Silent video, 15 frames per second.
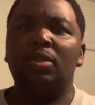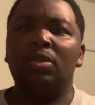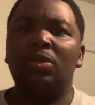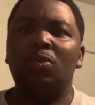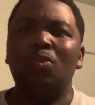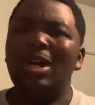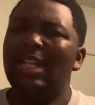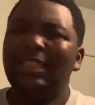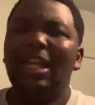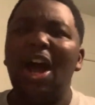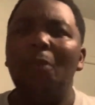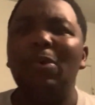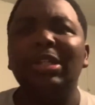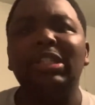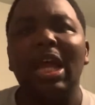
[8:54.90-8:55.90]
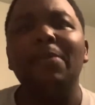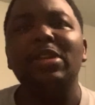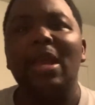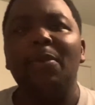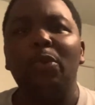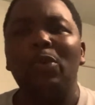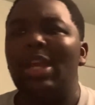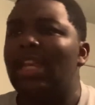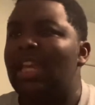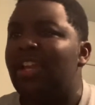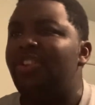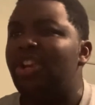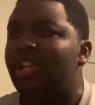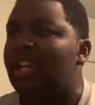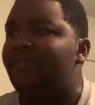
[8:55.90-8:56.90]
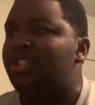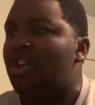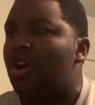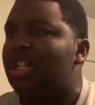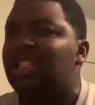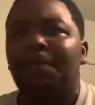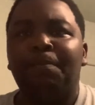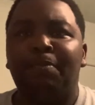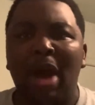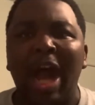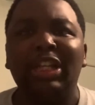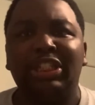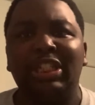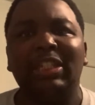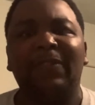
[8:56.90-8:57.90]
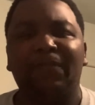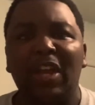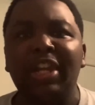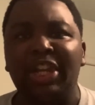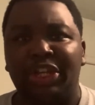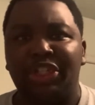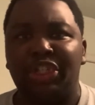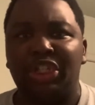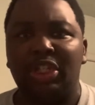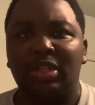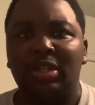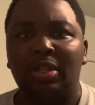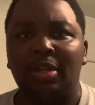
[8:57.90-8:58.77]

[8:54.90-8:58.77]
What is up with WWE giving us all these botches finish?